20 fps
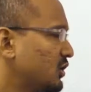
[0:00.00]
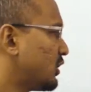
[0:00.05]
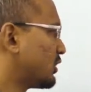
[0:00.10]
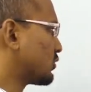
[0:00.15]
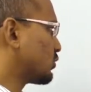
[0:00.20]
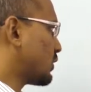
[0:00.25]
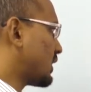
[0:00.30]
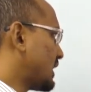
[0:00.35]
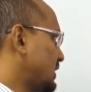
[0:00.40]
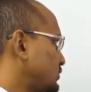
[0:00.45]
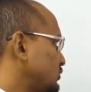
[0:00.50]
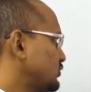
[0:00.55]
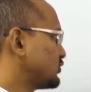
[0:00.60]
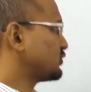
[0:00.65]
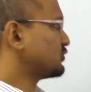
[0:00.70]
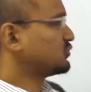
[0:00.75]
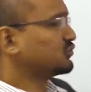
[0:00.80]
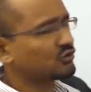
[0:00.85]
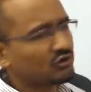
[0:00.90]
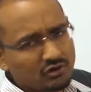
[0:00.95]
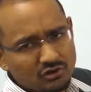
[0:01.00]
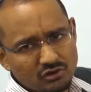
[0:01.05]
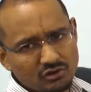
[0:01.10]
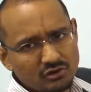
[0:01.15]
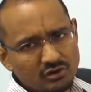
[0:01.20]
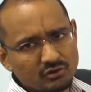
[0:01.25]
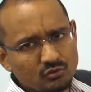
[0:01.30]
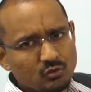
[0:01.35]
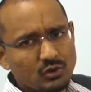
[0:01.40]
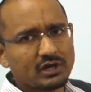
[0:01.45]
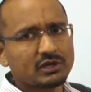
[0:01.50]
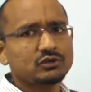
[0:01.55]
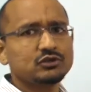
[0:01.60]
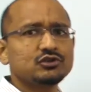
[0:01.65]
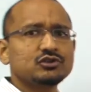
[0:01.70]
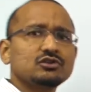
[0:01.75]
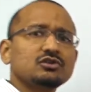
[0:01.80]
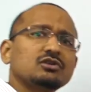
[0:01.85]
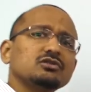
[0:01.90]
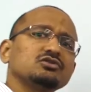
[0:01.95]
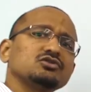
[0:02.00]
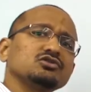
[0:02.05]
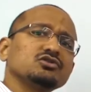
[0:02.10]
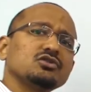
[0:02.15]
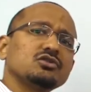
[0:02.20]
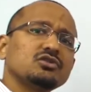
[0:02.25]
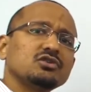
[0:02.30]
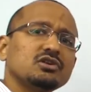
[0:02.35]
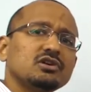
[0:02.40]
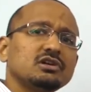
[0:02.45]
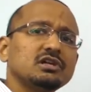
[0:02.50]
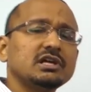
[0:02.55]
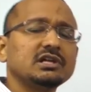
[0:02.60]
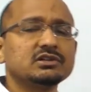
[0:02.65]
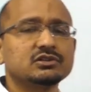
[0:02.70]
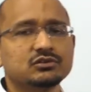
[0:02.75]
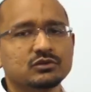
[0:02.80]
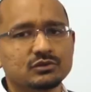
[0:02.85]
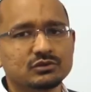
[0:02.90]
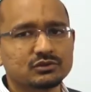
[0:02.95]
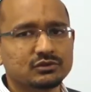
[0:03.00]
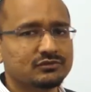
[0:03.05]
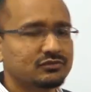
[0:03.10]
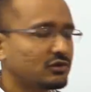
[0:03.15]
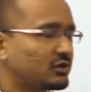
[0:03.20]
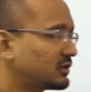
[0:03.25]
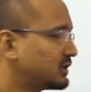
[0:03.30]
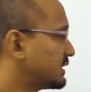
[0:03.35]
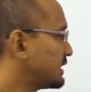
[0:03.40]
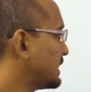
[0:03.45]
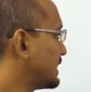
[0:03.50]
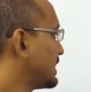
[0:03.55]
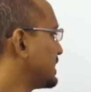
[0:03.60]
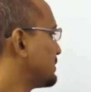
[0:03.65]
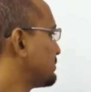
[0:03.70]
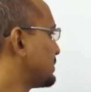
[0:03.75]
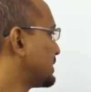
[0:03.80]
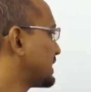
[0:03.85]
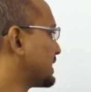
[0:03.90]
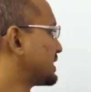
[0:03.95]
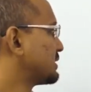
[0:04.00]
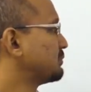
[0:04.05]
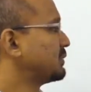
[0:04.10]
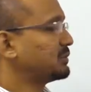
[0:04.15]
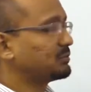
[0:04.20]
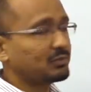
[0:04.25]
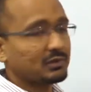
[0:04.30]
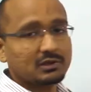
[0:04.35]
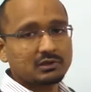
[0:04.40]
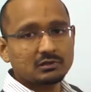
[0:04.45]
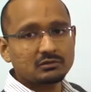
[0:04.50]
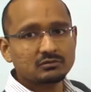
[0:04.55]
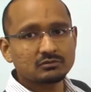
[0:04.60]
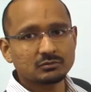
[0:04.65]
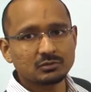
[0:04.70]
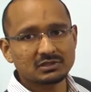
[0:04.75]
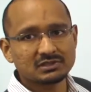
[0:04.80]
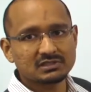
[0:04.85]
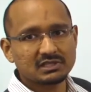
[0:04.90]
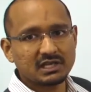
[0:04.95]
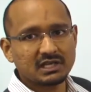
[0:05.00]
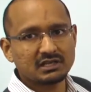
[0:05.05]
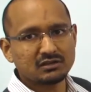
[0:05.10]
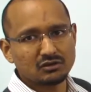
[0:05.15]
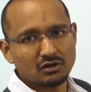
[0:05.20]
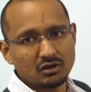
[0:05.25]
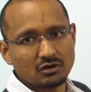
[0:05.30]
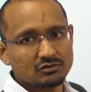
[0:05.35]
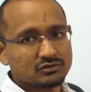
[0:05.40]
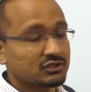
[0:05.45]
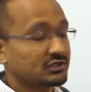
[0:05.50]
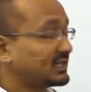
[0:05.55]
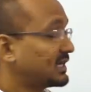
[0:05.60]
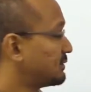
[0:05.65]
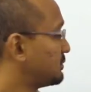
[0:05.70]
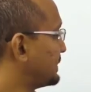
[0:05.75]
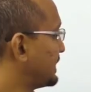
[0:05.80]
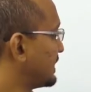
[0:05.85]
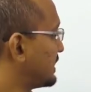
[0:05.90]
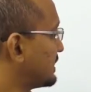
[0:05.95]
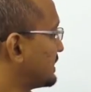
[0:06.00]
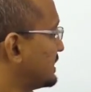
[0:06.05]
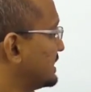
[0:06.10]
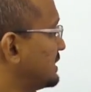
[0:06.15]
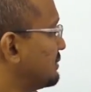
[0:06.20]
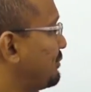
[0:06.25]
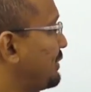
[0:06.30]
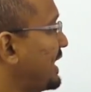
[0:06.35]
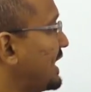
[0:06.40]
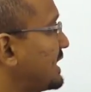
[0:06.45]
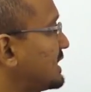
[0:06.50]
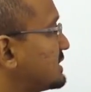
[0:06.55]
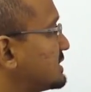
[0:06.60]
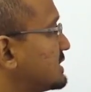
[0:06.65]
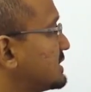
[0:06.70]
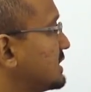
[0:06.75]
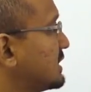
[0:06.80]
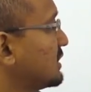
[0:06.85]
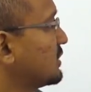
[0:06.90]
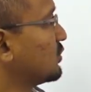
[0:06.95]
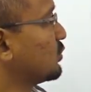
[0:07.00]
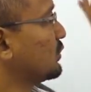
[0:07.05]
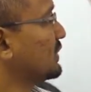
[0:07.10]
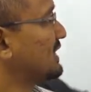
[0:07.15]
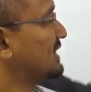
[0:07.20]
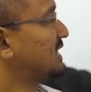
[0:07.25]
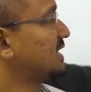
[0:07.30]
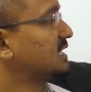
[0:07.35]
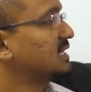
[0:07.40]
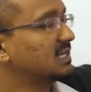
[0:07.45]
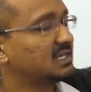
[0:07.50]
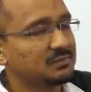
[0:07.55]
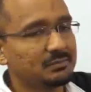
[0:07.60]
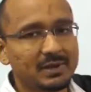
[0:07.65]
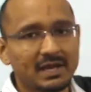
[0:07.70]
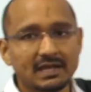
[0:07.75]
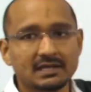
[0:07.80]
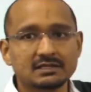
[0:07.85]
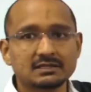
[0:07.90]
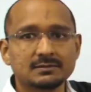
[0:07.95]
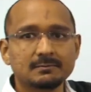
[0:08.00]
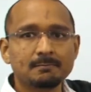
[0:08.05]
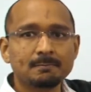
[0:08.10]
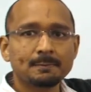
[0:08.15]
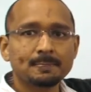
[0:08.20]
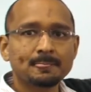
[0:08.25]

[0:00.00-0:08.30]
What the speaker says: on why you should join, why you should not join, and so on and so forth. But other people will say no. So there'll be a debate within the debate,